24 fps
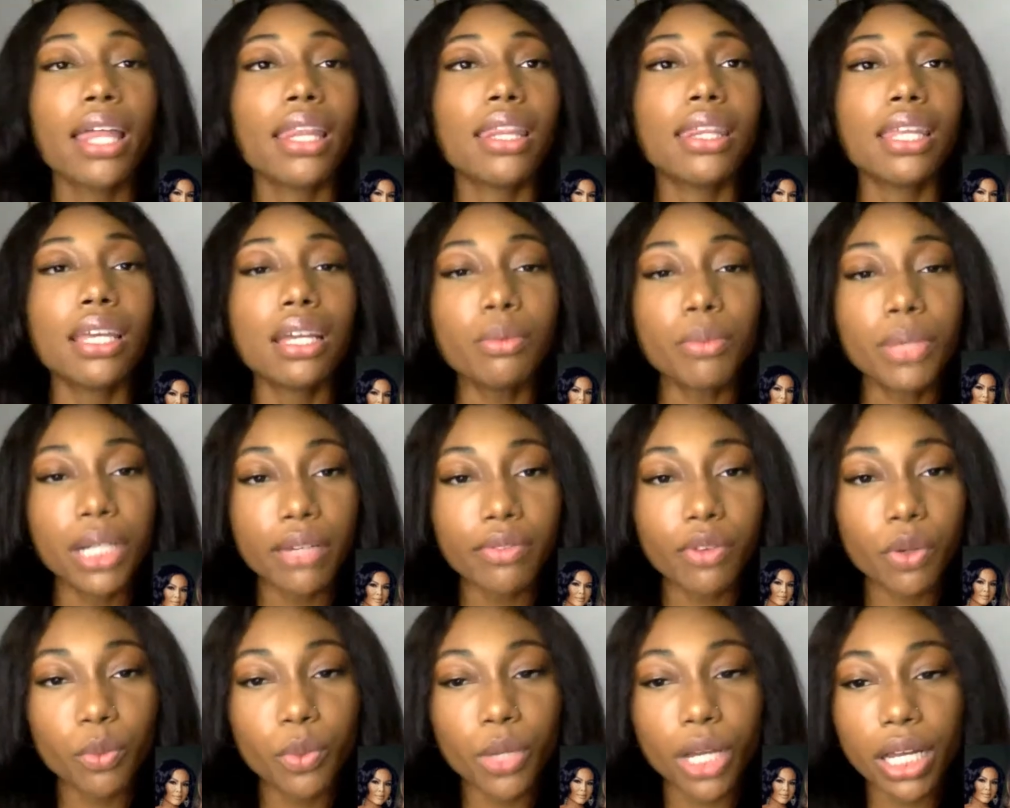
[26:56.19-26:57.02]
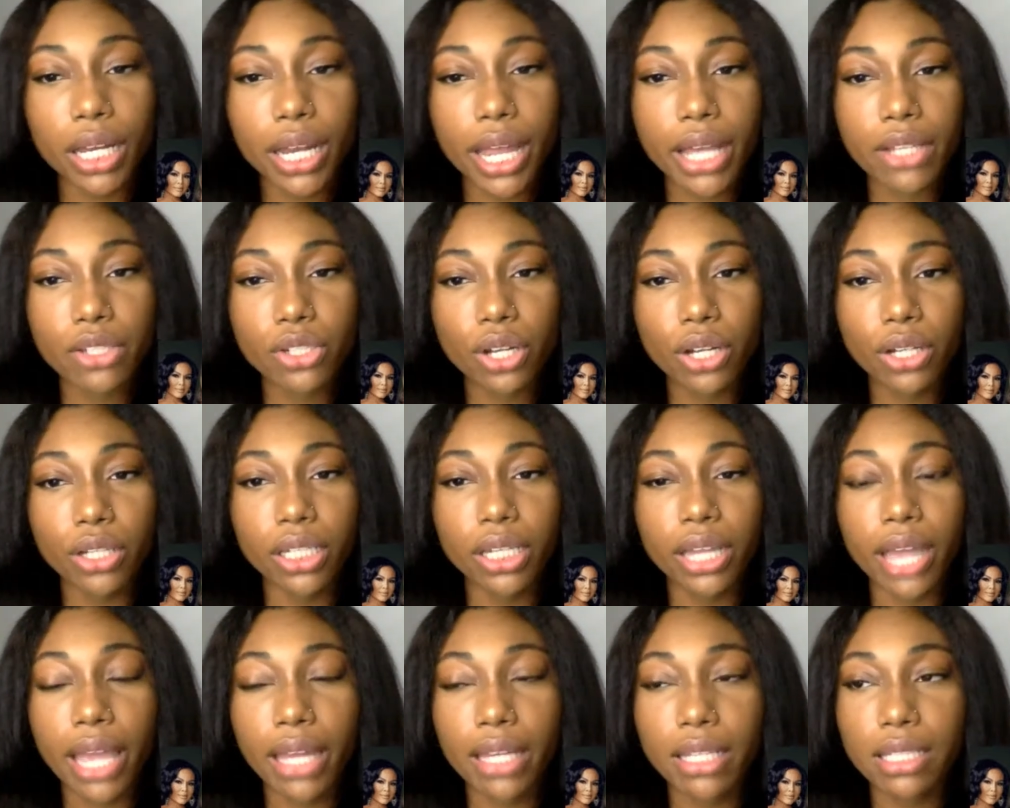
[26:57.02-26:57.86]
Then whenever Juan asked you, are you
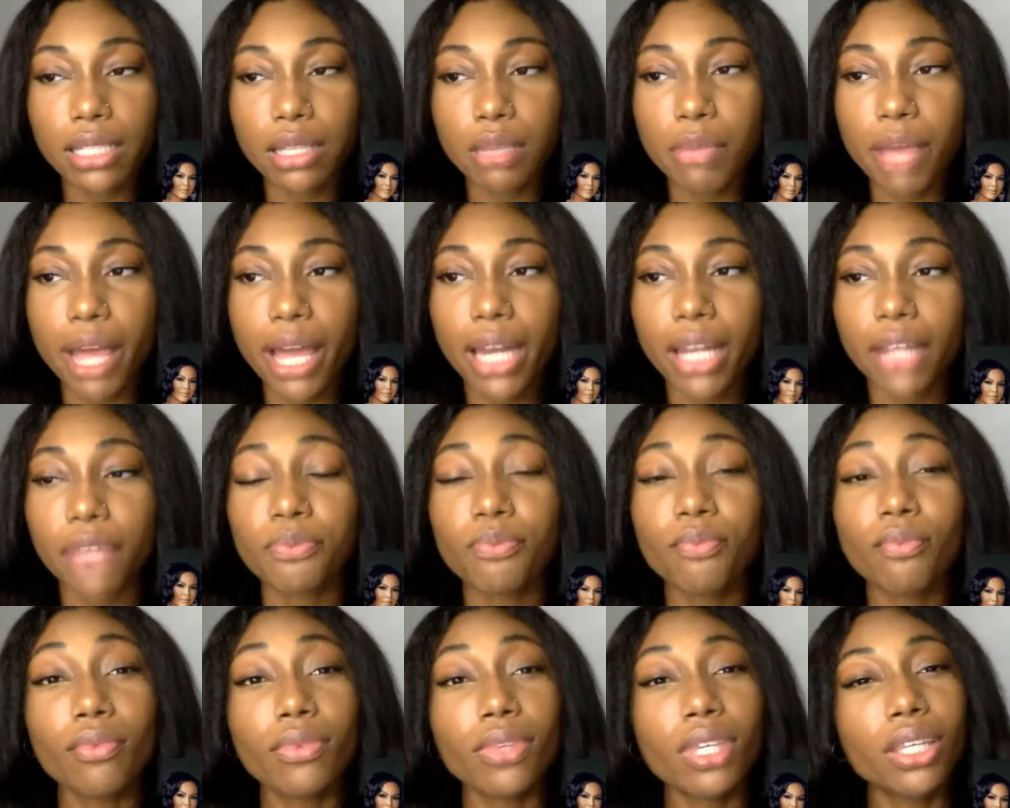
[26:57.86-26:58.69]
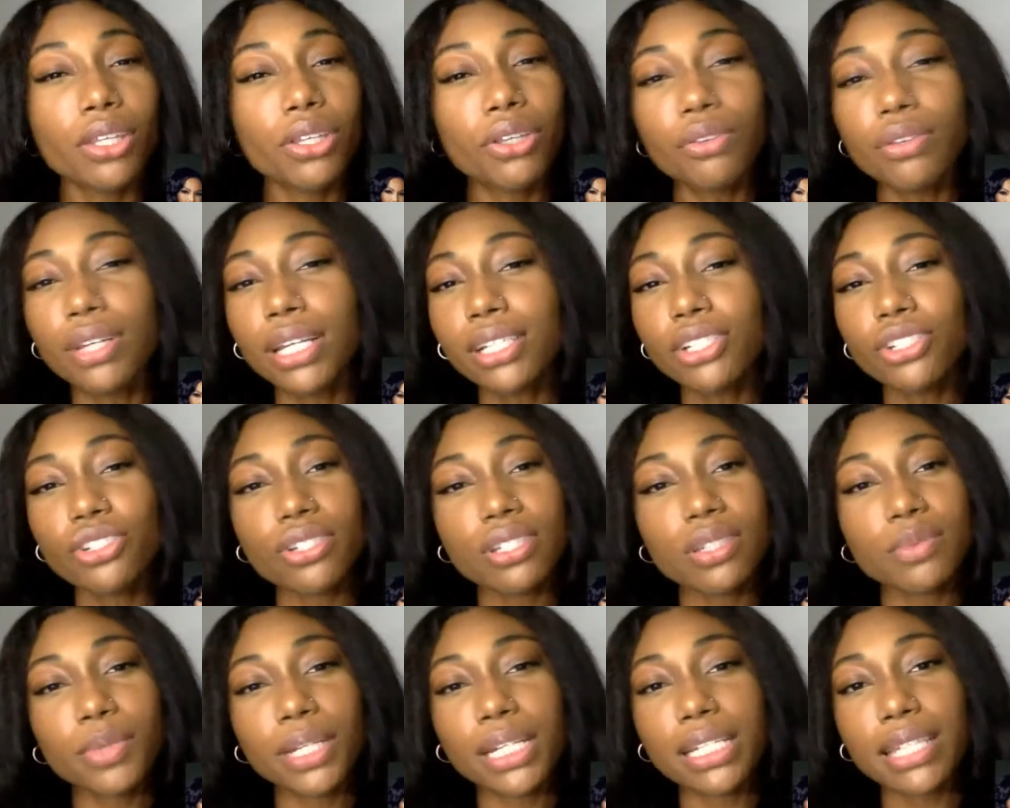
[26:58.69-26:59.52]
dating somebody? You didn't
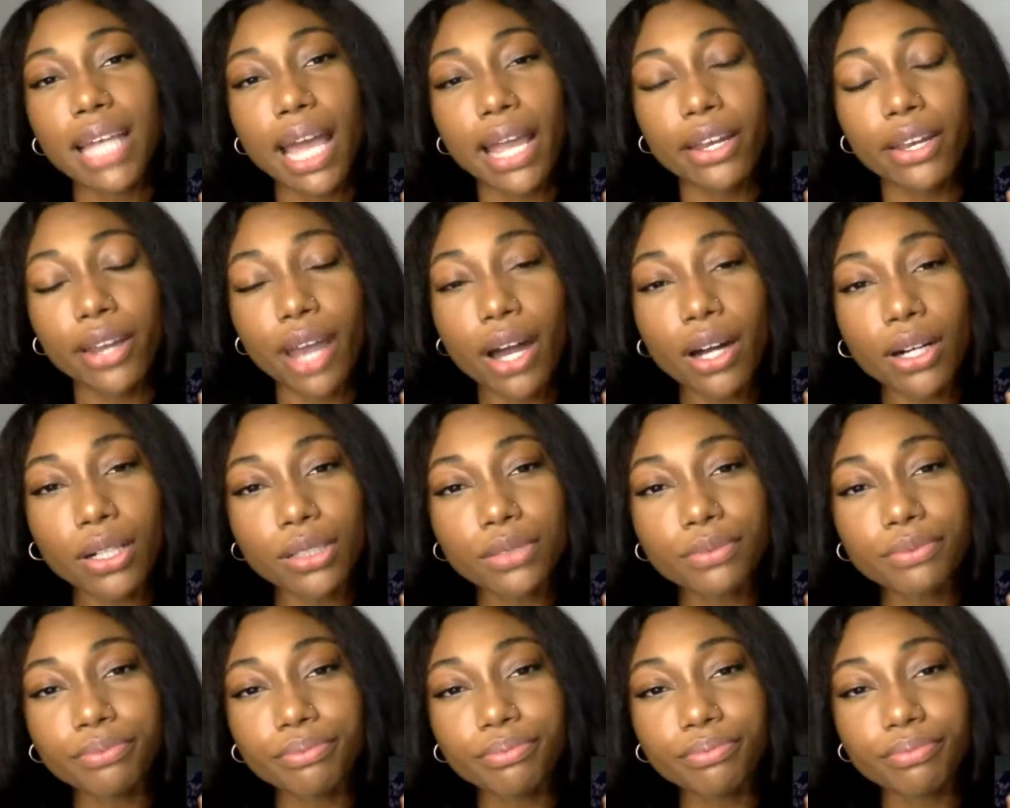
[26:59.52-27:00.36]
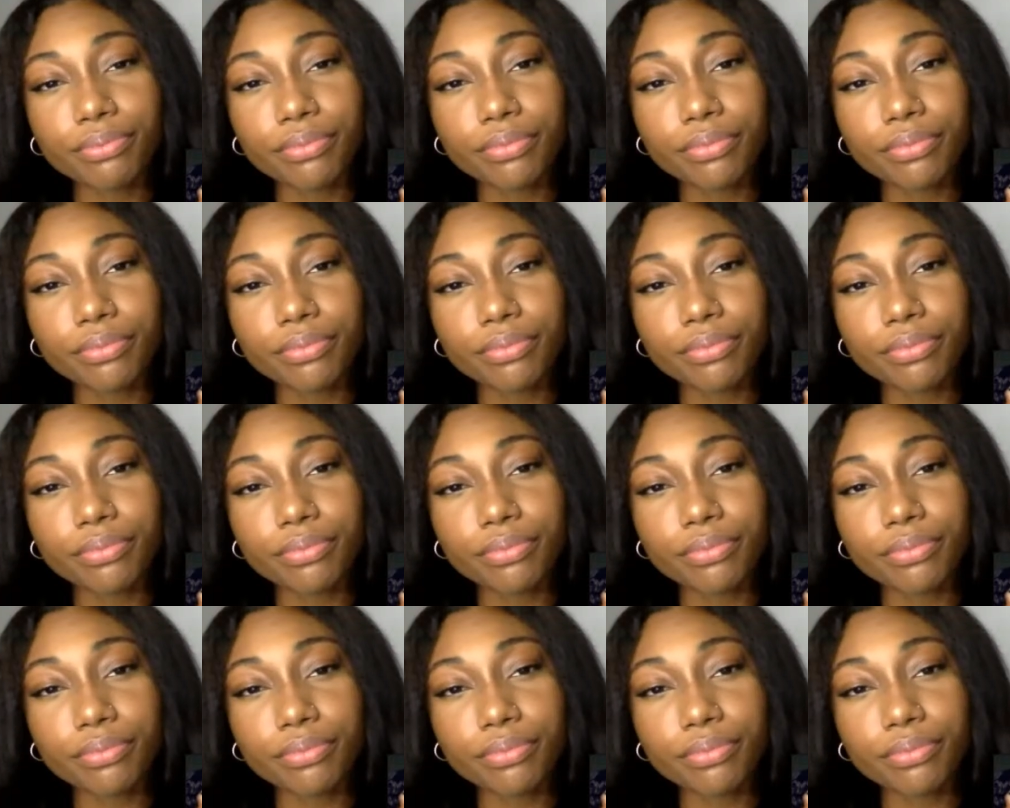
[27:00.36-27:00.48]
just want to say no.